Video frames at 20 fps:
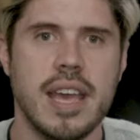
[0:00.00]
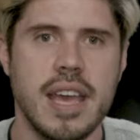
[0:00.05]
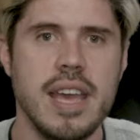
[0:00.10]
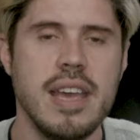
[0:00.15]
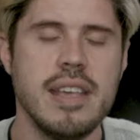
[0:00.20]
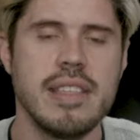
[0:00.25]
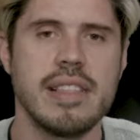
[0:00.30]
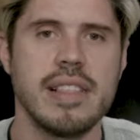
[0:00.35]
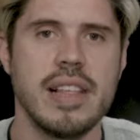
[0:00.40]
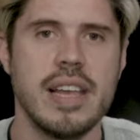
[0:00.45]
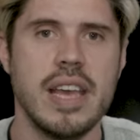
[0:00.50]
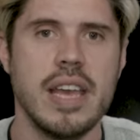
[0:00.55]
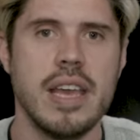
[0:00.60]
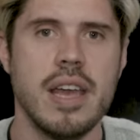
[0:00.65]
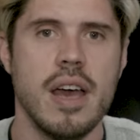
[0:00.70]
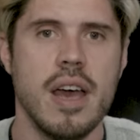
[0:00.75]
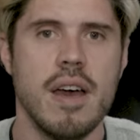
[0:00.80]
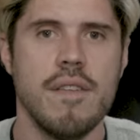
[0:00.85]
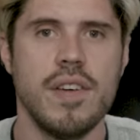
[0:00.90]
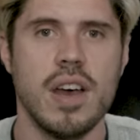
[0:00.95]
Keith Lee
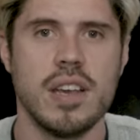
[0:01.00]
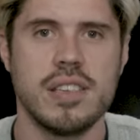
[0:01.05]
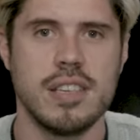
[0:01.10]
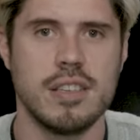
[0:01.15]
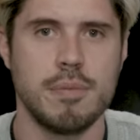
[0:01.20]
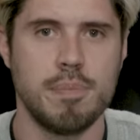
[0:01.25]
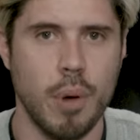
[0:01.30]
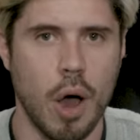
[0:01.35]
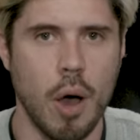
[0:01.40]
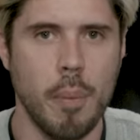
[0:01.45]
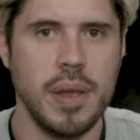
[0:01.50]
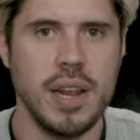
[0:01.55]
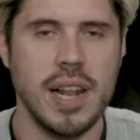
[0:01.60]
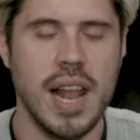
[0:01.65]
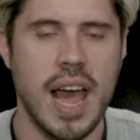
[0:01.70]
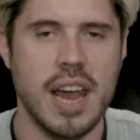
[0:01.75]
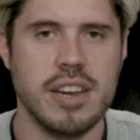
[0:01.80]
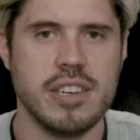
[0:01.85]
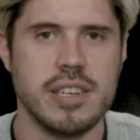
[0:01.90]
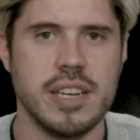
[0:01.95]
versus Bobby
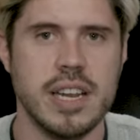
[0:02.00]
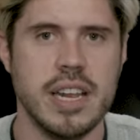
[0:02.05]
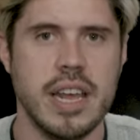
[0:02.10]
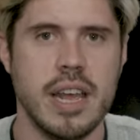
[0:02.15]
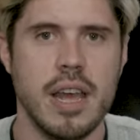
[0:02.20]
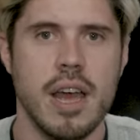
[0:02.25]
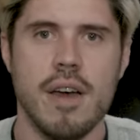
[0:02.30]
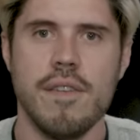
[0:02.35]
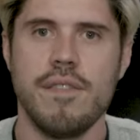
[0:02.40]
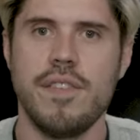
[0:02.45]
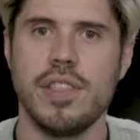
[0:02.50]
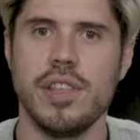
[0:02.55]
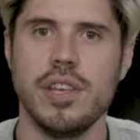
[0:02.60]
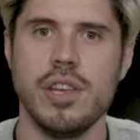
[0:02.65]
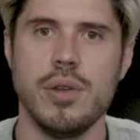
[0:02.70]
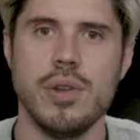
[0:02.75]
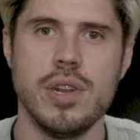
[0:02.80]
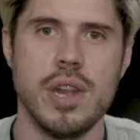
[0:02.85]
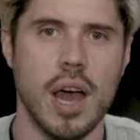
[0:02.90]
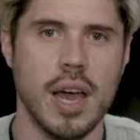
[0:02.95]
Lashley for the
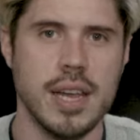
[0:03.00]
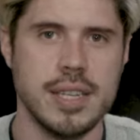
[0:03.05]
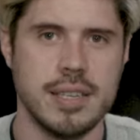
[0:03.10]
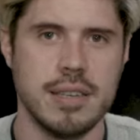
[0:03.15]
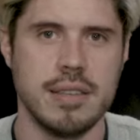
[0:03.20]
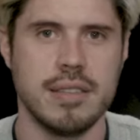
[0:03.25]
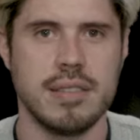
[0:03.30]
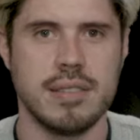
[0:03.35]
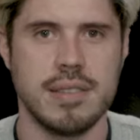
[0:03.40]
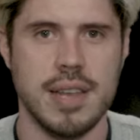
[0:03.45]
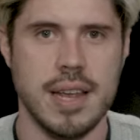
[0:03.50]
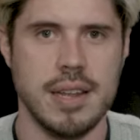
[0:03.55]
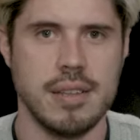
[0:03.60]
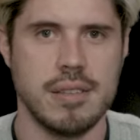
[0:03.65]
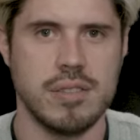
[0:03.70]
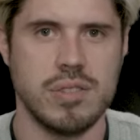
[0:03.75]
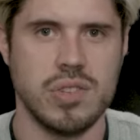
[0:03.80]
United States